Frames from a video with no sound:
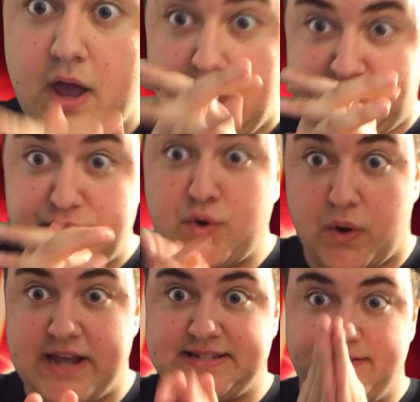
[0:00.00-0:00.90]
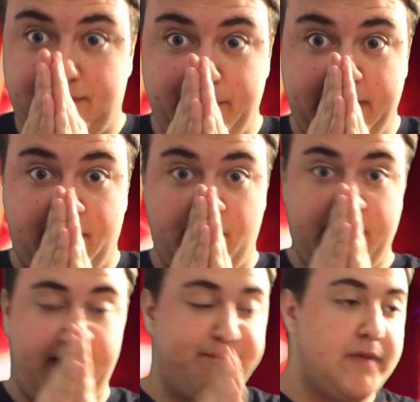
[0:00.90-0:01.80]
It's crazy from here,
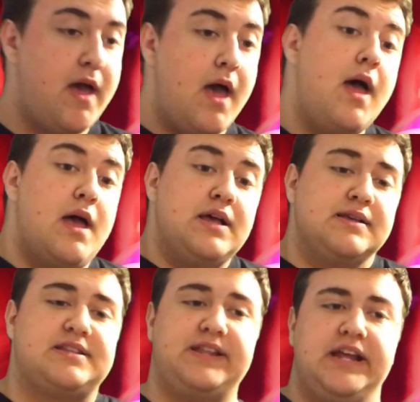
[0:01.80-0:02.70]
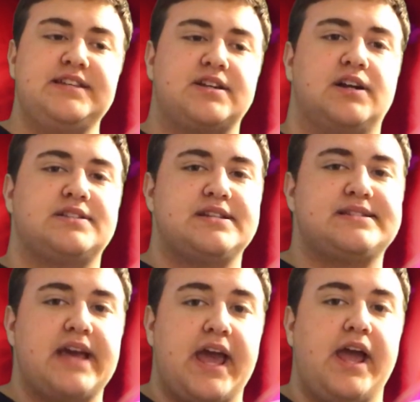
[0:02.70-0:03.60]
okay? So then he starts to
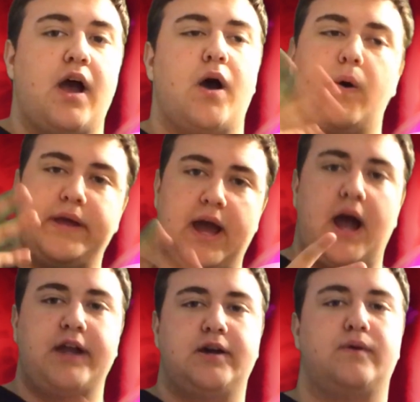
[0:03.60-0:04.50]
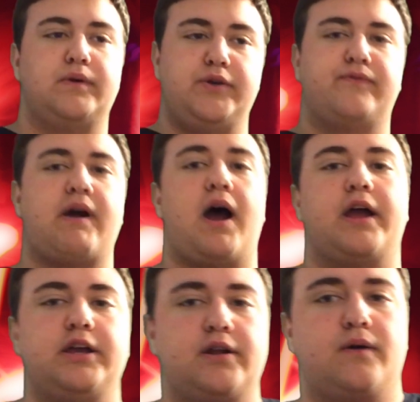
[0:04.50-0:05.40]
say, oh yeah, I know you've
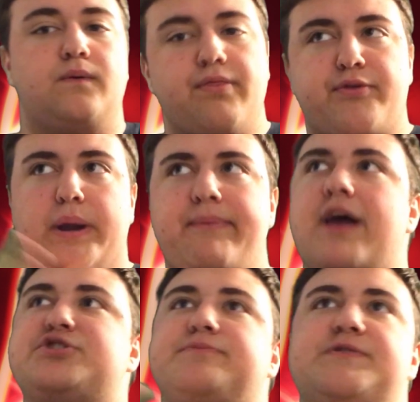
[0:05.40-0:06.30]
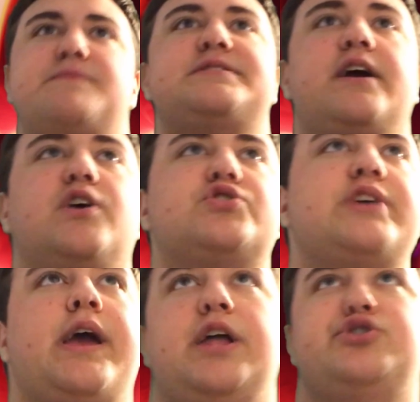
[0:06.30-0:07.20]
got, 3 bedrooms upstairs
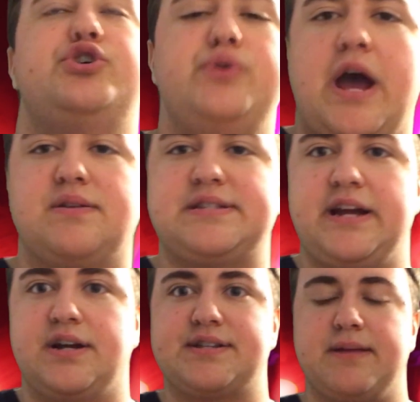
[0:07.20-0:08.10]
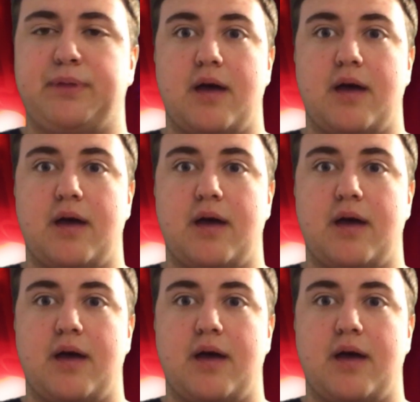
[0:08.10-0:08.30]
and 2 downstairs and